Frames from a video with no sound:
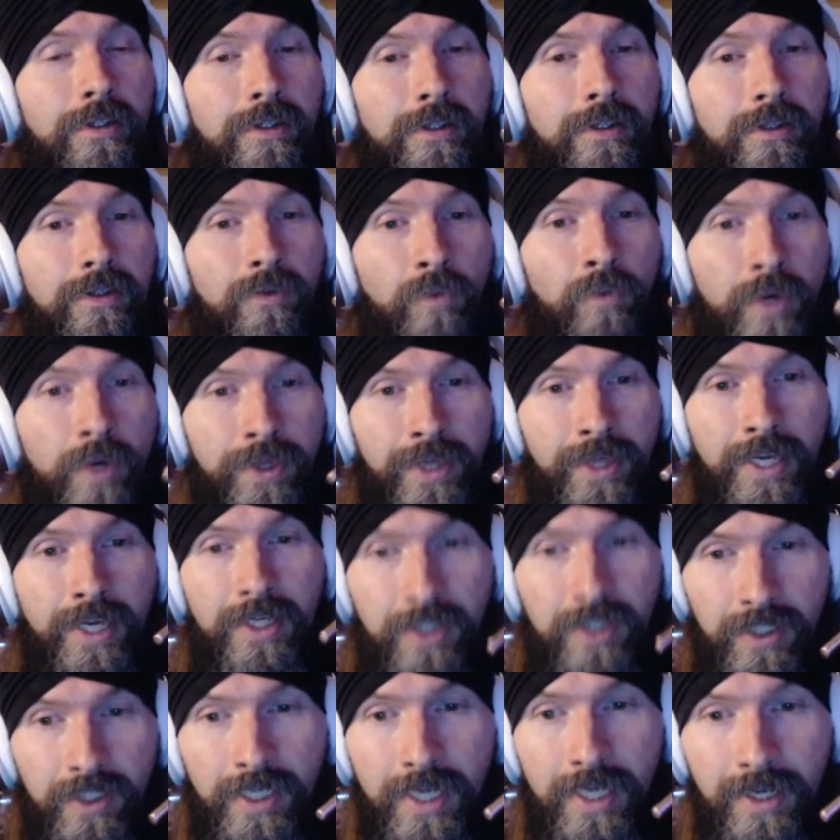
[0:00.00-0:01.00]
what they
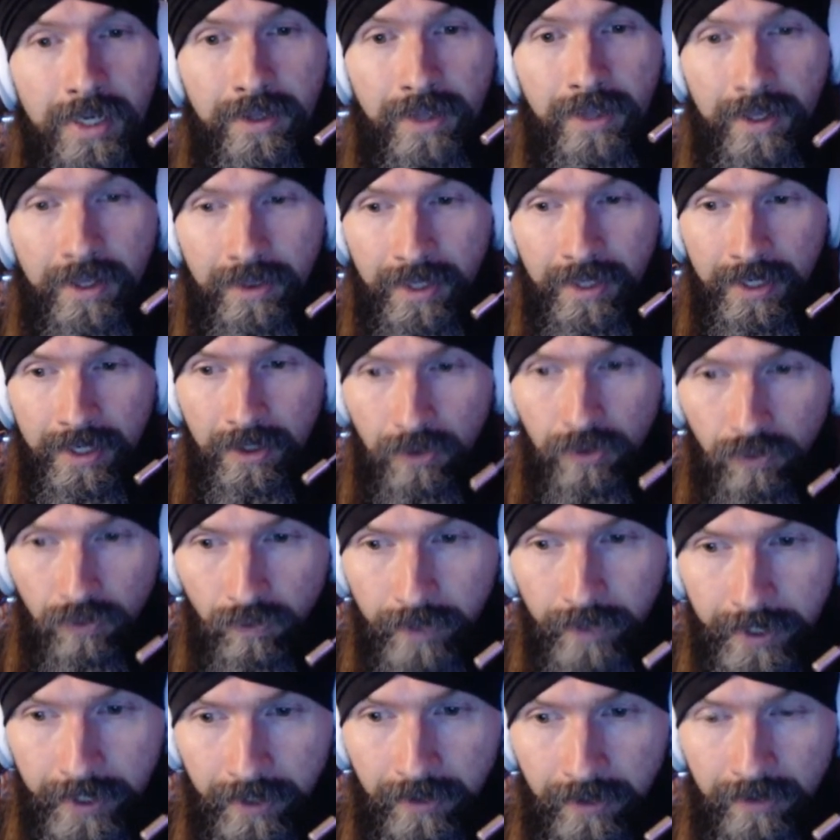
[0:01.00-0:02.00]
see, they think is
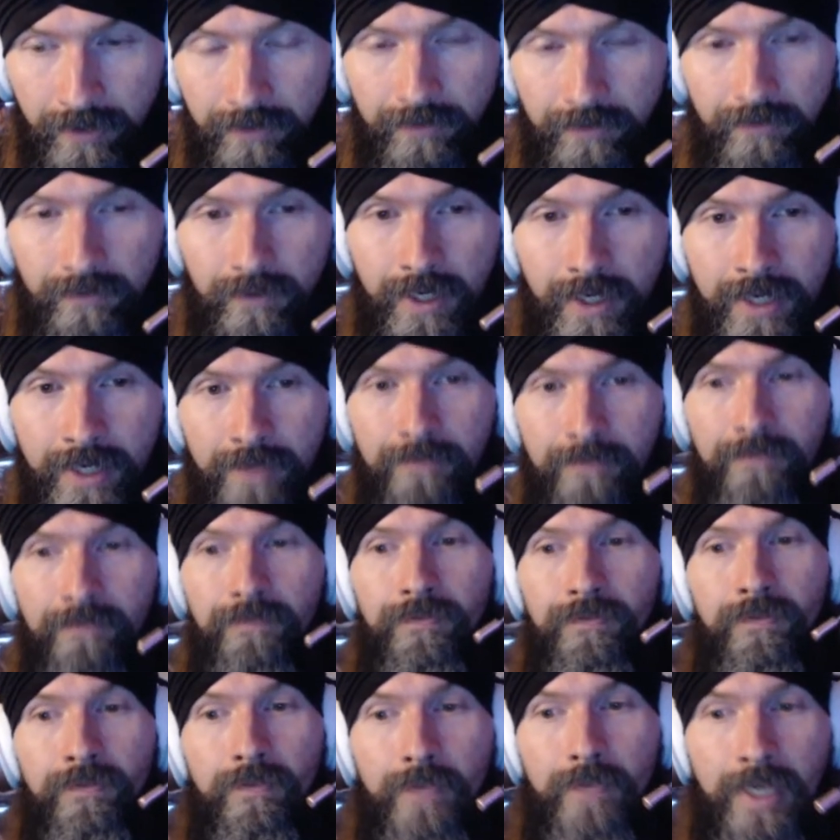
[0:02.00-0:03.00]
real, right?
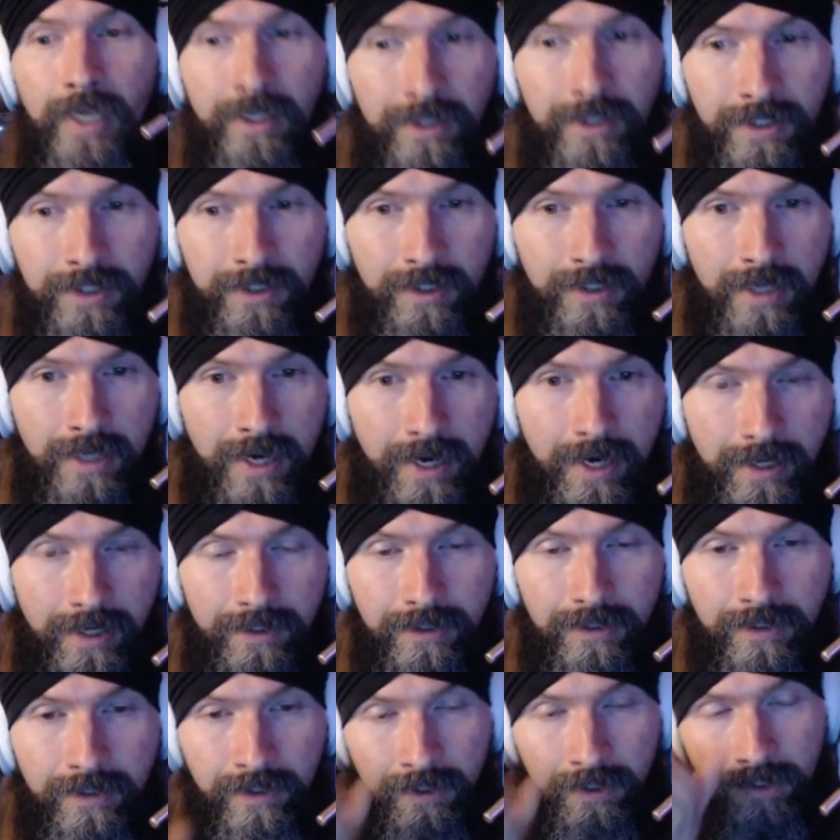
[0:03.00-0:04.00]
And it's
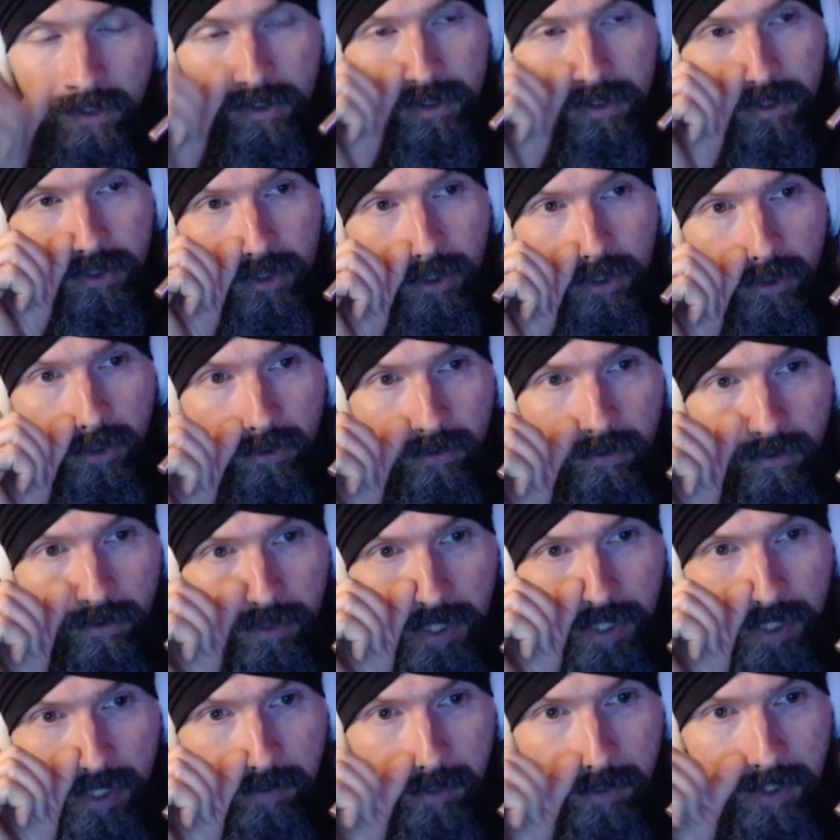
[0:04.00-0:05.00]
not. So,
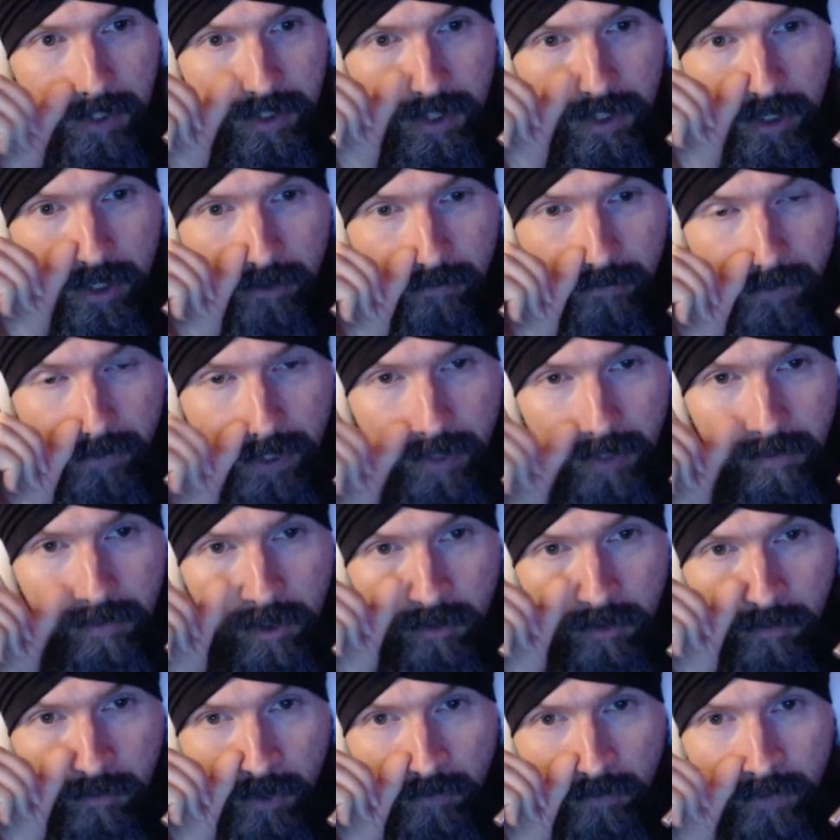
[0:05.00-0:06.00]
like myself, when I'm
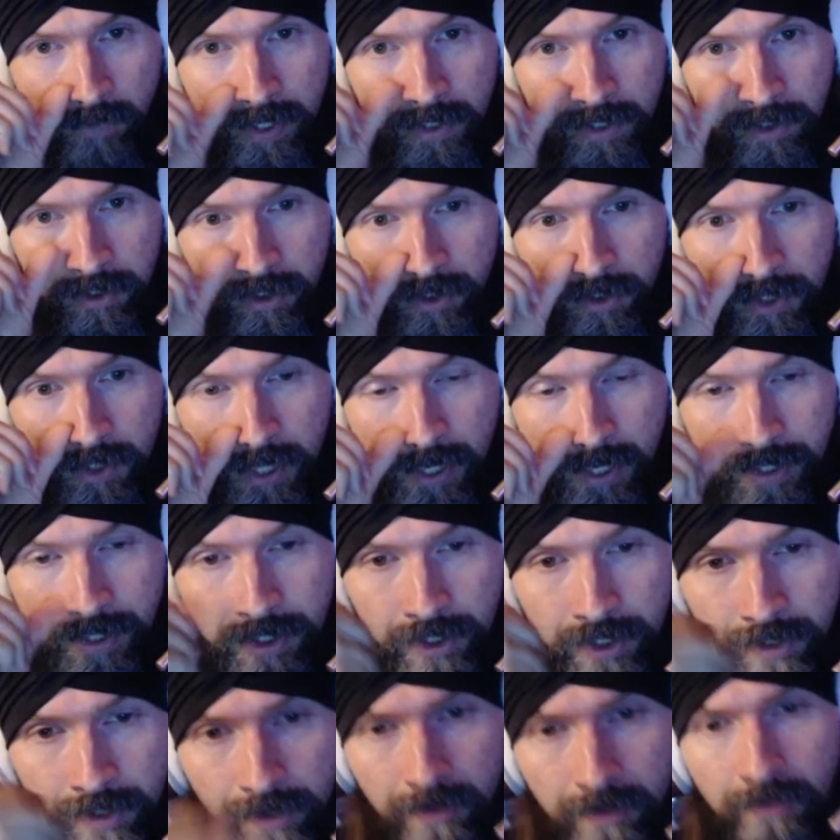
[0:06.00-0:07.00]
doing my research, I
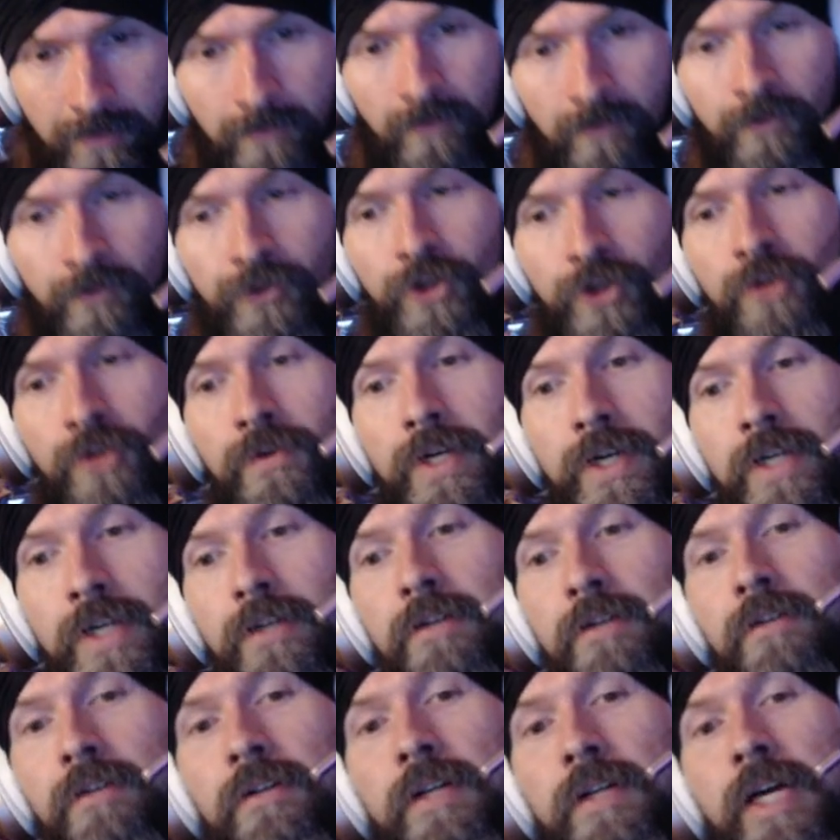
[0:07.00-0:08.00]
just view it,
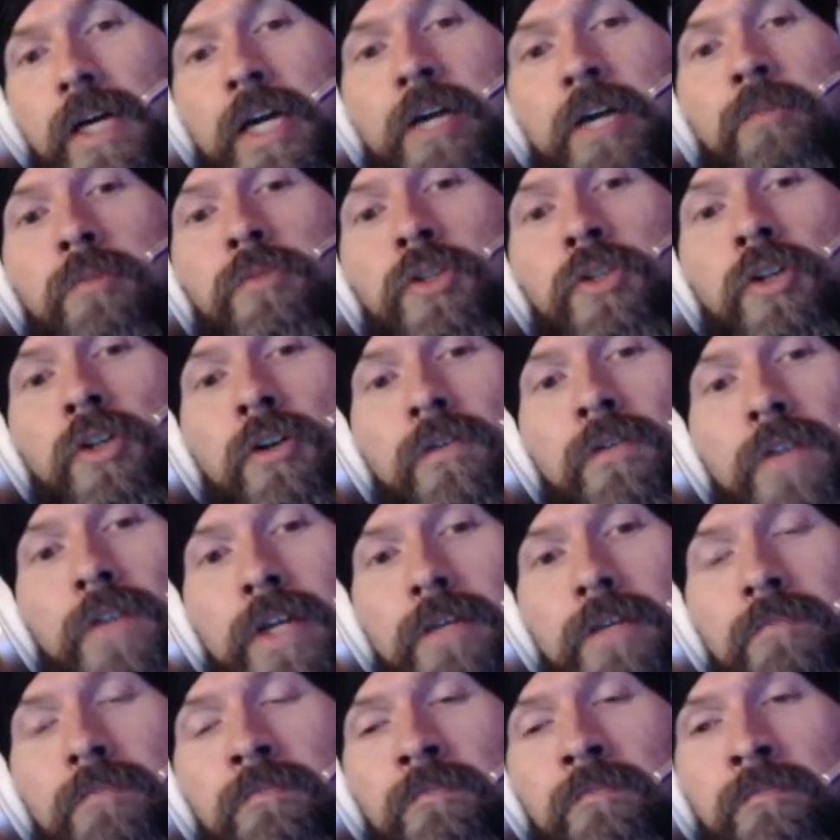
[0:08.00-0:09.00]
I observe it,